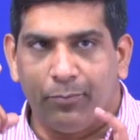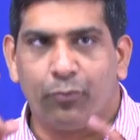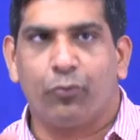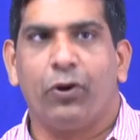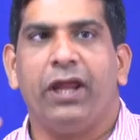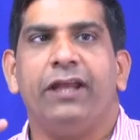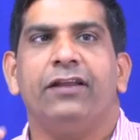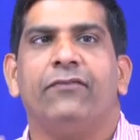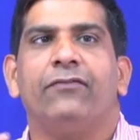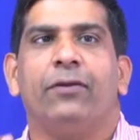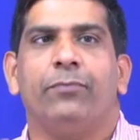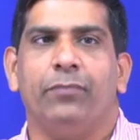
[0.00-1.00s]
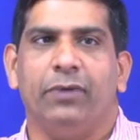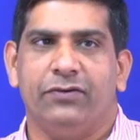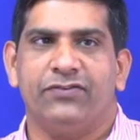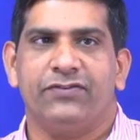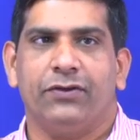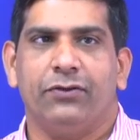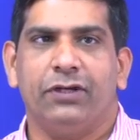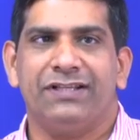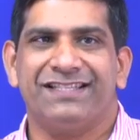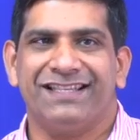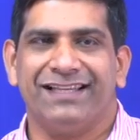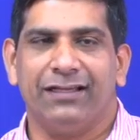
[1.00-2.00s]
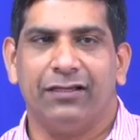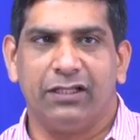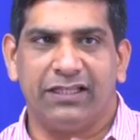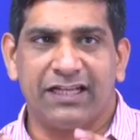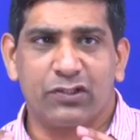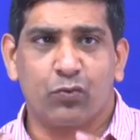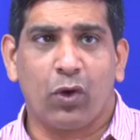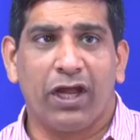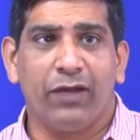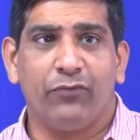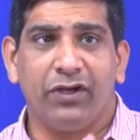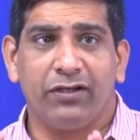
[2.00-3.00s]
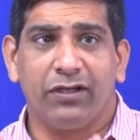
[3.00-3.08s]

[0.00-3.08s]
brain development. So it's that's why